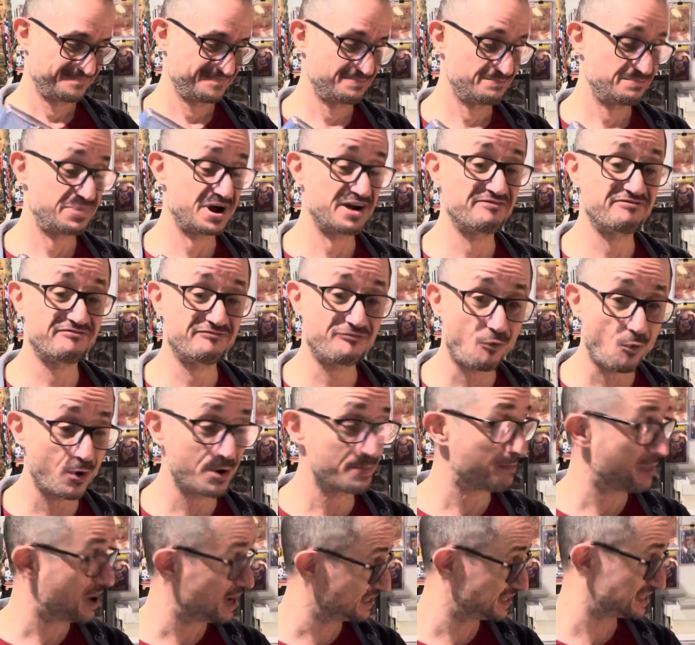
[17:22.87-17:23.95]
By 4
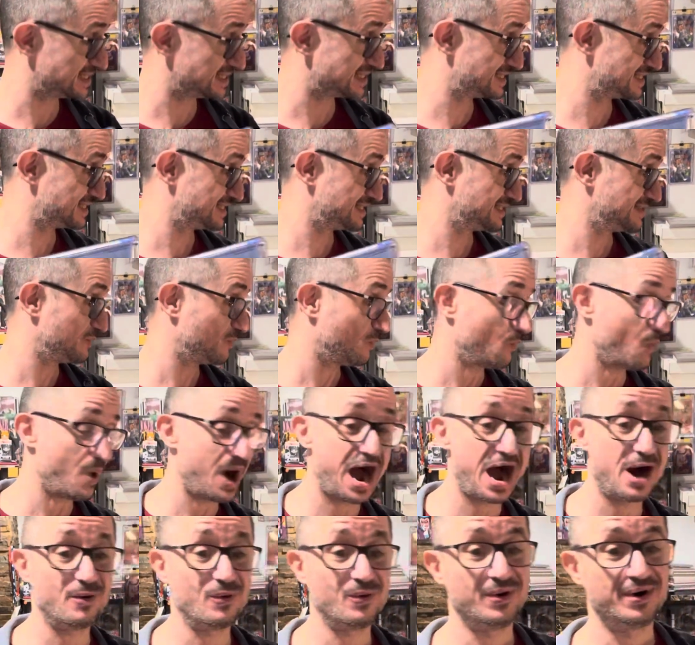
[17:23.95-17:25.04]
months.
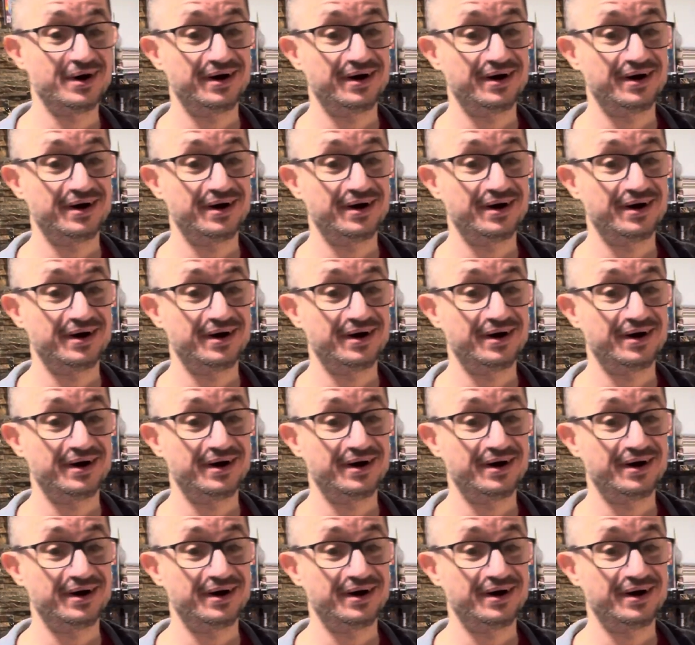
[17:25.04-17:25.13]
Wow.